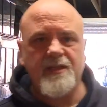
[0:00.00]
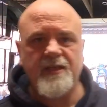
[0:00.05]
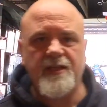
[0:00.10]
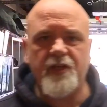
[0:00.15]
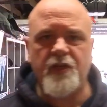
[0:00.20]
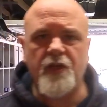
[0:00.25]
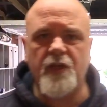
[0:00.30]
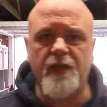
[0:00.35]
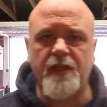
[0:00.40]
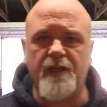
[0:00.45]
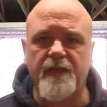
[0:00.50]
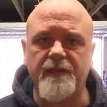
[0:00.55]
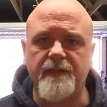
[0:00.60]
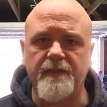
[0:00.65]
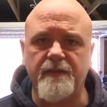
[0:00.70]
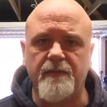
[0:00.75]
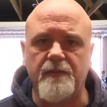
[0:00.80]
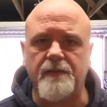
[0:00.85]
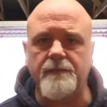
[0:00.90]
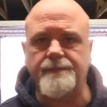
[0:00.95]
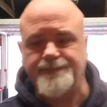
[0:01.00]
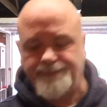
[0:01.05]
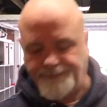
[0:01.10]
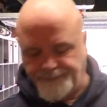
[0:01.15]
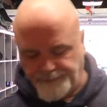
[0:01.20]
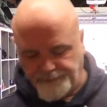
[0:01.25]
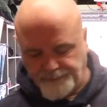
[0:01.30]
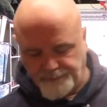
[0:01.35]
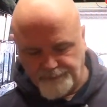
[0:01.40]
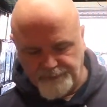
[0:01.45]
condition than I thought?
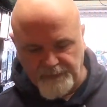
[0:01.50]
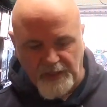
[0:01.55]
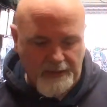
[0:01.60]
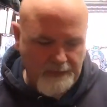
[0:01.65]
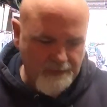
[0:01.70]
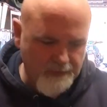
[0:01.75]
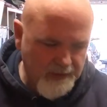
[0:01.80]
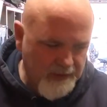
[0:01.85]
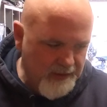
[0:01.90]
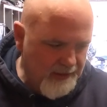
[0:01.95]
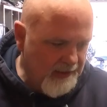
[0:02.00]
No.